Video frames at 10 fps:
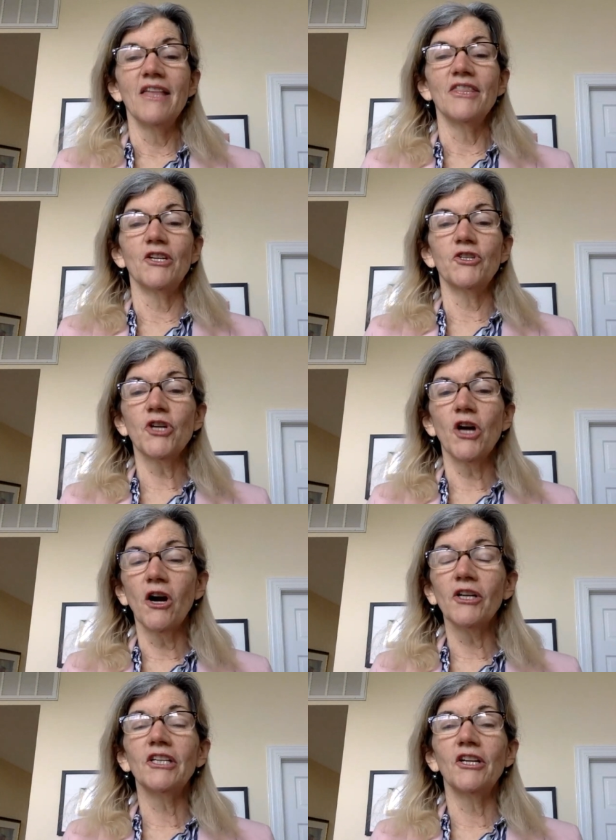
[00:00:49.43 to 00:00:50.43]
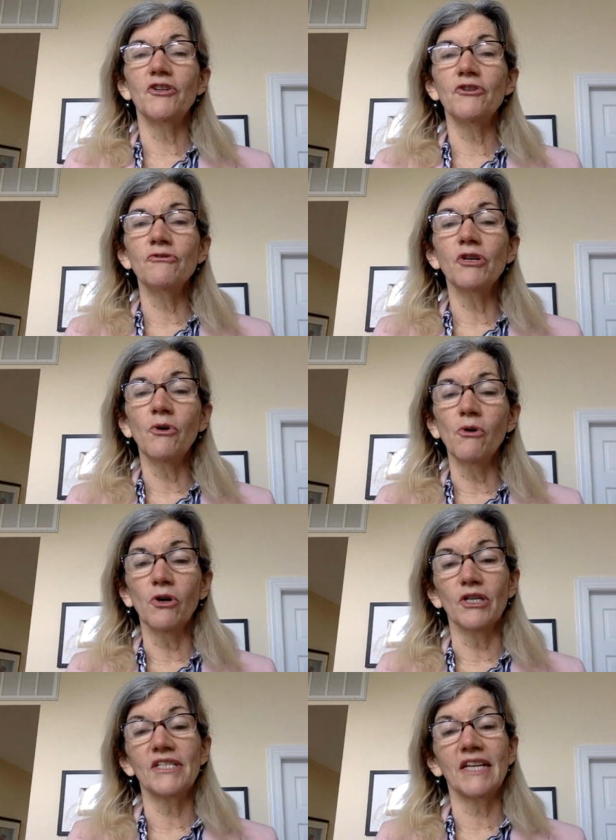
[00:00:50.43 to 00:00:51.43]
that charted a new
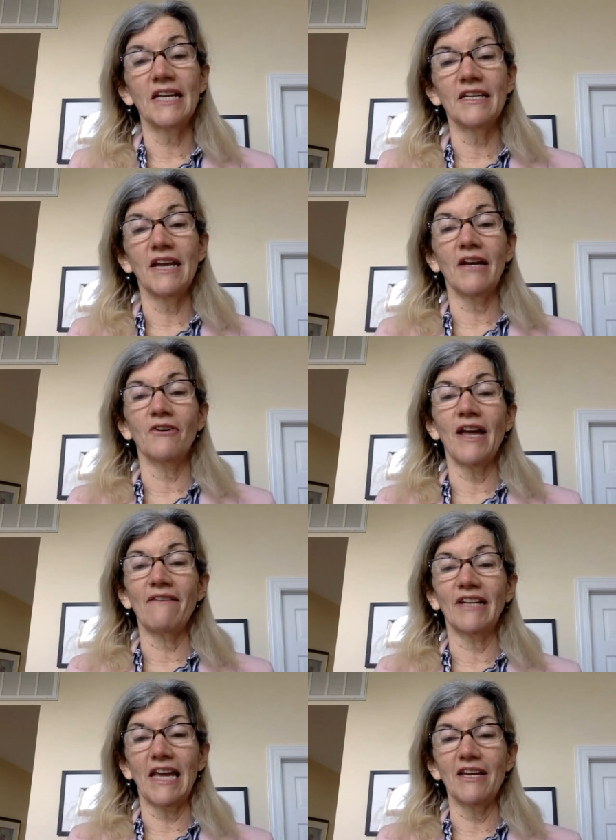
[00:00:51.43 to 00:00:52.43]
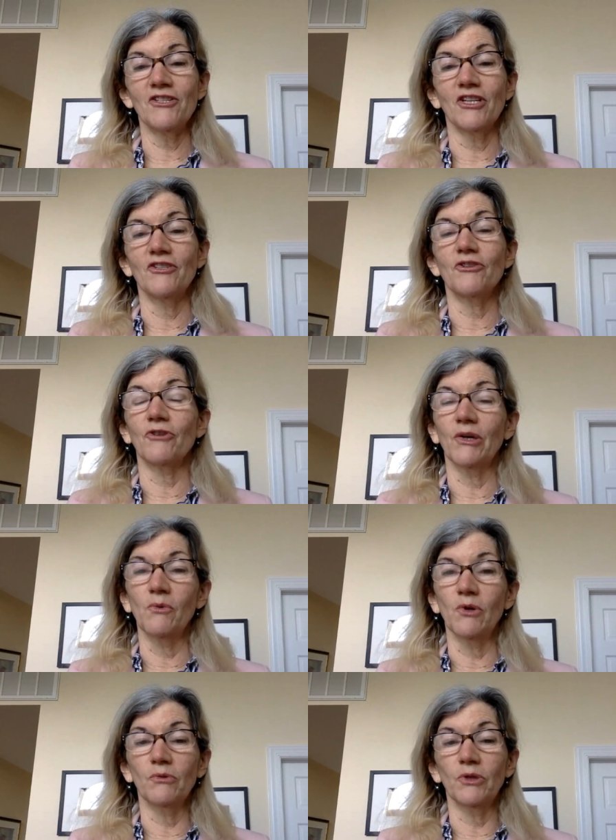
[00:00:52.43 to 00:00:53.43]
course in air navigation during
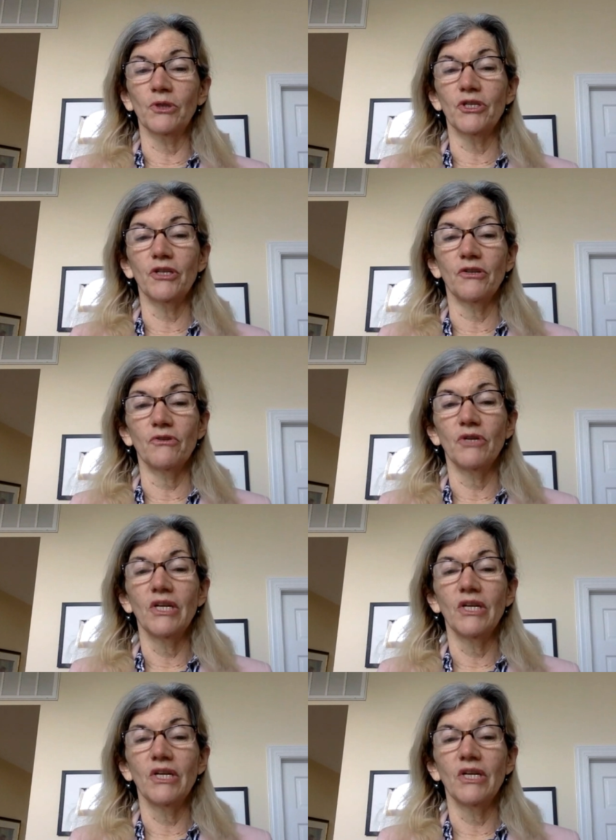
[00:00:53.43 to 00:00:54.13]
World War Two,